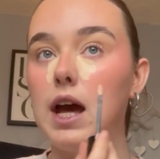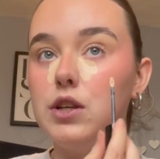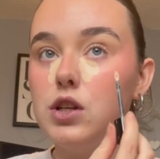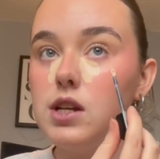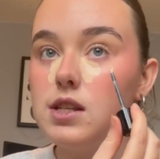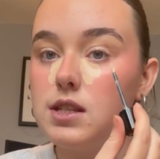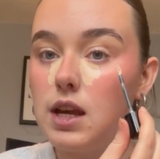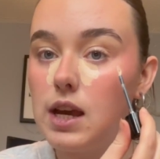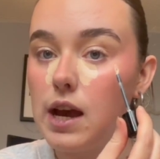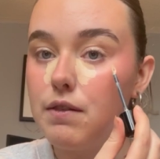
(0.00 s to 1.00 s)
As you can
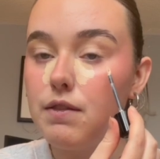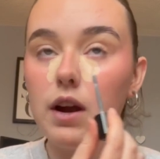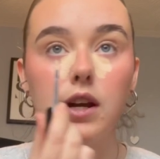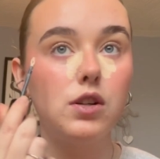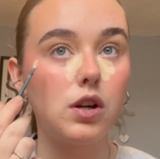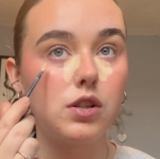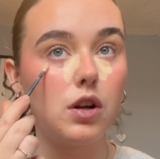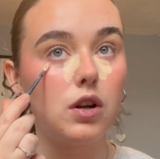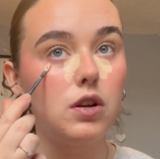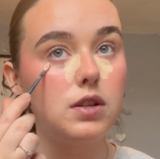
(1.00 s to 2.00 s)
see, I have very dark
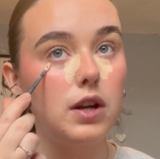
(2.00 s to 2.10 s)
circles.